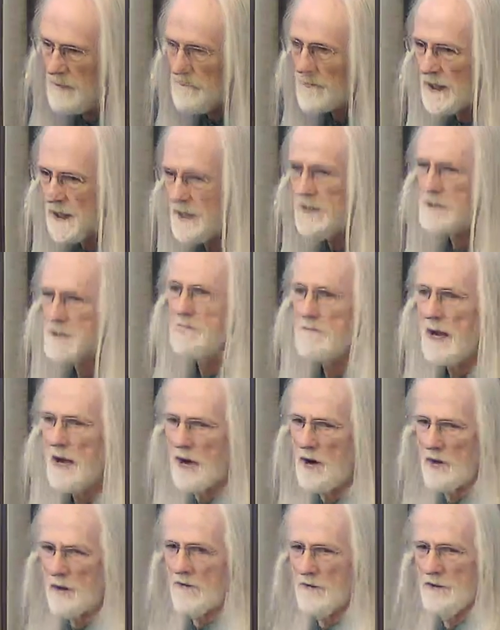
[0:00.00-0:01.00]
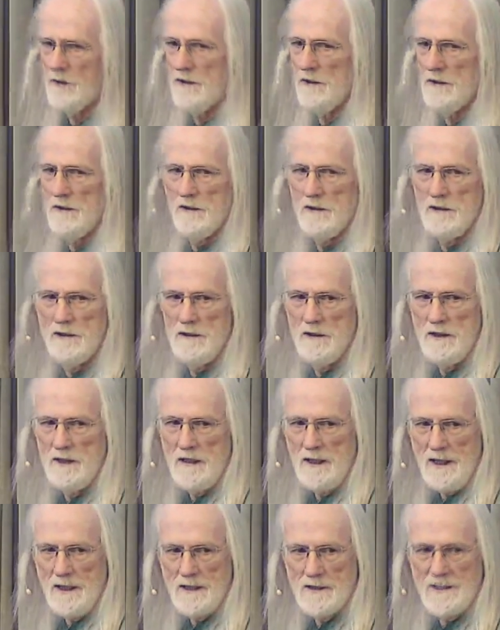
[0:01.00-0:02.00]
is powerful.
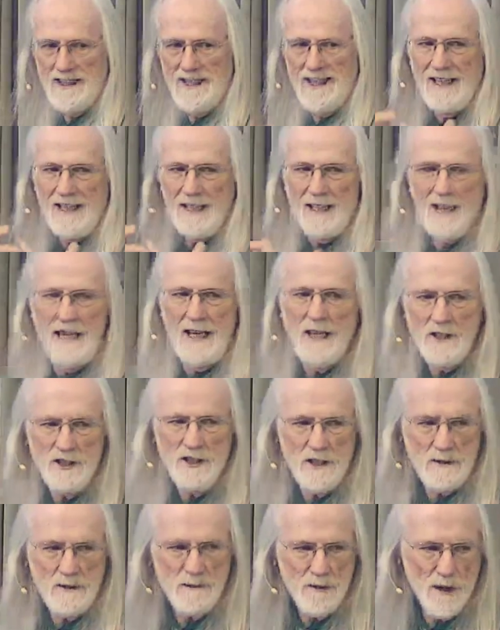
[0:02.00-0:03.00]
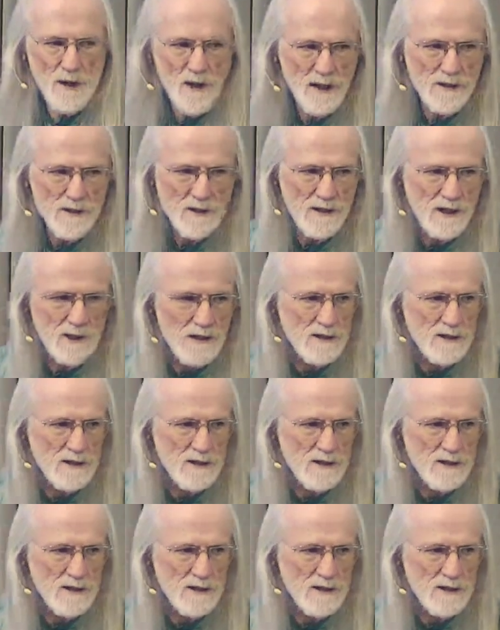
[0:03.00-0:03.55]
It's an engaging process.